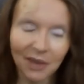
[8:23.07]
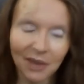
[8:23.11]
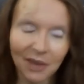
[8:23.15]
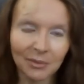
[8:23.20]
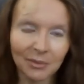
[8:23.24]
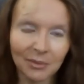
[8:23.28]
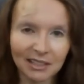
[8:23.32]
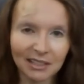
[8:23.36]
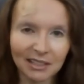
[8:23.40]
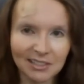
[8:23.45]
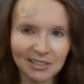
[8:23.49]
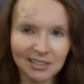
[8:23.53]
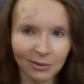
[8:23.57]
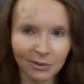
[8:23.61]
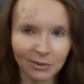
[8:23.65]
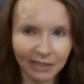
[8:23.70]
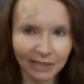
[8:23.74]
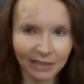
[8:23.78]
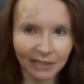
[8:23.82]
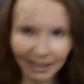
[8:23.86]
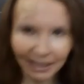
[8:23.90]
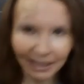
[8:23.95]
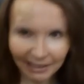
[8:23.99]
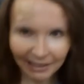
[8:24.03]
but it's
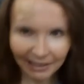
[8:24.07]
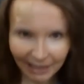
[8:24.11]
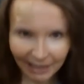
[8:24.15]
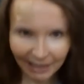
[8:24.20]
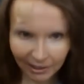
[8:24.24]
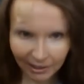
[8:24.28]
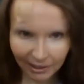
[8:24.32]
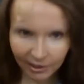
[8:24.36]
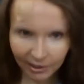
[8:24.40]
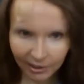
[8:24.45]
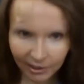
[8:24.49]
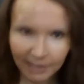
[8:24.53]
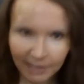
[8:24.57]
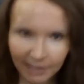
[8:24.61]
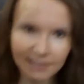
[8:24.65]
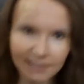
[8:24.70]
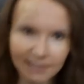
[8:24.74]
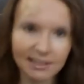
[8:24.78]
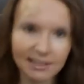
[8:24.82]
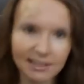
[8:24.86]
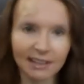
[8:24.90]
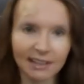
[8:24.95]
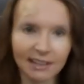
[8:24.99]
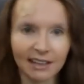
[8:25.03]
only 80
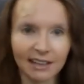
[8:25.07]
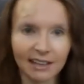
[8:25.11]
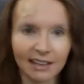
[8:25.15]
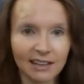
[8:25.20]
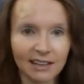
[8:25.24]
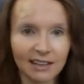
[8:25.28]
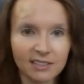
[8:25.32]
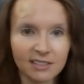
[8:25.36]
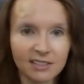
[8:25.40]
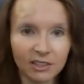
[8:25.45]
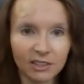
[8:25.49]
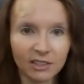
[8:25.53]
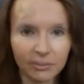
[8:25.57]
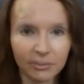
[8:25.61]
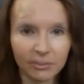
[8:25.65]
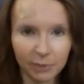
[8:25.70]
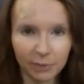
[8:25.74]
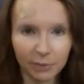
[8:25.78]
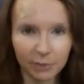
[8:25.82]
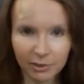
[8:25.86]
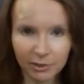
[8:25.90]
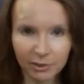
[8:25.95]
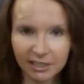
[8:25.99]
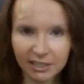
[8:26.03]
calories and it has a lot of
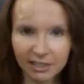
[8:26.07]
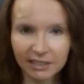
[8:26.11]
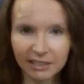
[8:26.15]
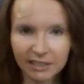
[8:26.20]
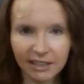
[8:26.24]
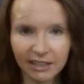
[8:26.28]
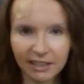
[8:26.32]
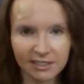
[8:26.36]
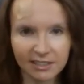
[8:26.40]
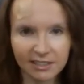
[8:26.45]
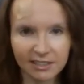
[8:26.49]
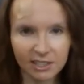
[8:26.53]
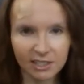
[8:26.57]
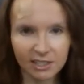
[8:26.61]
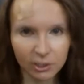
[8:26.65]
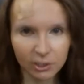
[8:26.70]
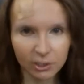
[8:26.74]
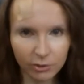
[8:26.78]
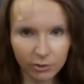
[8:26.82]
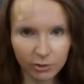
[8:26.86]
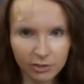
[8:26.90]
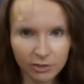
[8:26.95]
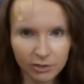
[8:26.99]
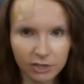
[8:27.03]
protein that
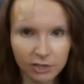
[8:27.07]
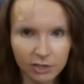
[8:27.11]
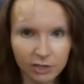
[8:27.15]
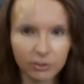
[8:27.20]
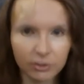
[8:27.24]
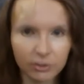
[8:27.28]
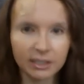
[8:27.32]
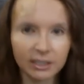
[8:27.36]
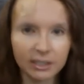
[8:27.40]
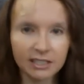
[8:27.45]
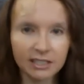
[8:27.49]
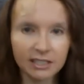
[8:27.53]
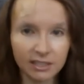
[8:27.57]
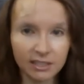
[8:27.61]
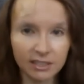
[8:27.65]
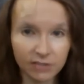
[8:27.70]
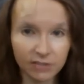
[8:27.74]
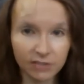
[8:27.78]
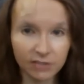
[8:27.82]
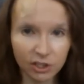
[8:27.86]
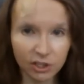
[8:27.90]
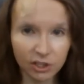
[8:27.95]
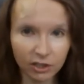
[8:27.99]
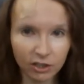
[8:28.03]
slows the release of
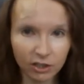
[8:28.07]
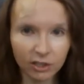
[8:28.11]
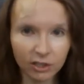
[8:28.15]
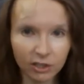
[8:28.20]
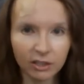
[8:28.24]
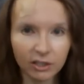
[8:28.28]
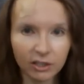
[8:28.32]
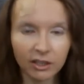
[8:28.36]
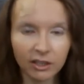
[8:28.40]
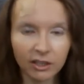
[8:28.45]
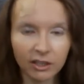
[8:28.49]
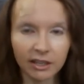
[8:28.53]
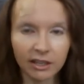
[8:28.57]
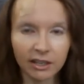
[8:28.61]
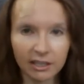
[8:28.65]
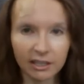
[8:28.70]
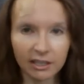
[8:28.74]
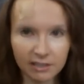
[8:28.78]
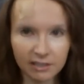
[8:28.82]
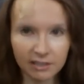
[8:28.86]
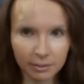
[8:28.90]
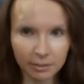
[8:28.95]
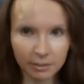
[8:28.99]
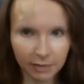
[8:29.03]
sugar
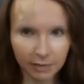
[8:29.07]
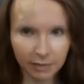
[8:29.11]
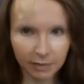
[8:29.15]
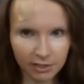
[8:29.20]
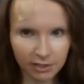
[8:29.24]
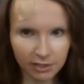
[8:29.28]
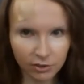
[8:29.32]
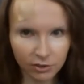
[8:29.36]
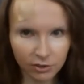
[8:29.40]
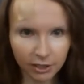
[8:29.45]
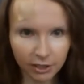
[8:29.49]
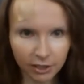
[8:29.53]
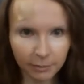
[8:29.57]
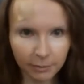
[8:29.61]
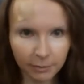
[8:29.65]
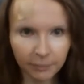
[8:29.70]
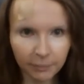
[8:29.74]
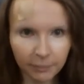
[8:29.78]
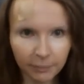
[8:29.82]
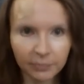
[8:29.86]
into the bloodstream.